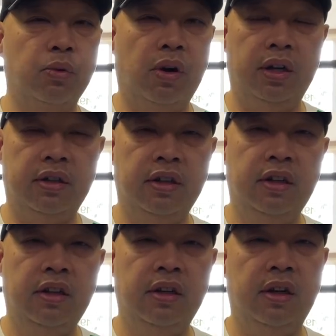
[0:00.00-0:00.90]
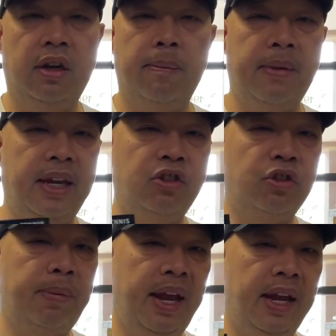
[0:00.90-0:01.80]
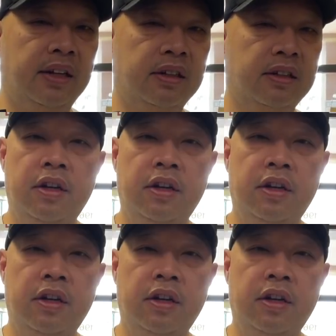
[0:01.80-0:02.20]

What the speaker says: one. Made in Japan.